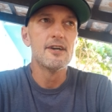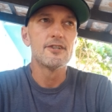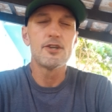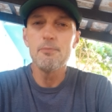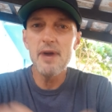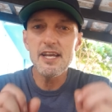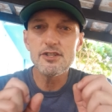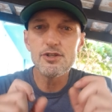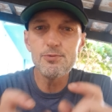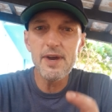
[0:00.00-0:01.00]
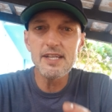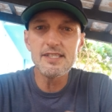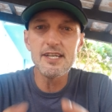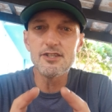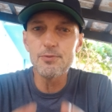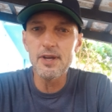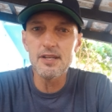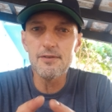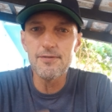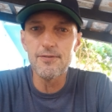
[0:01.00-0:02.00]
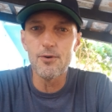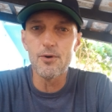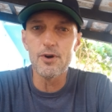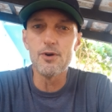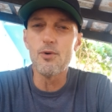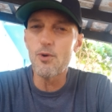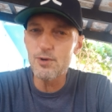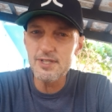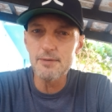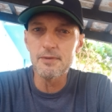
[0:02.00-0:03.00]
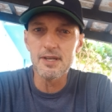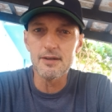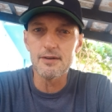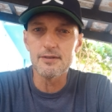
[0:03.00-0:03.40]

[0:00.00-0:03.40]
So make 2024 an awesome year.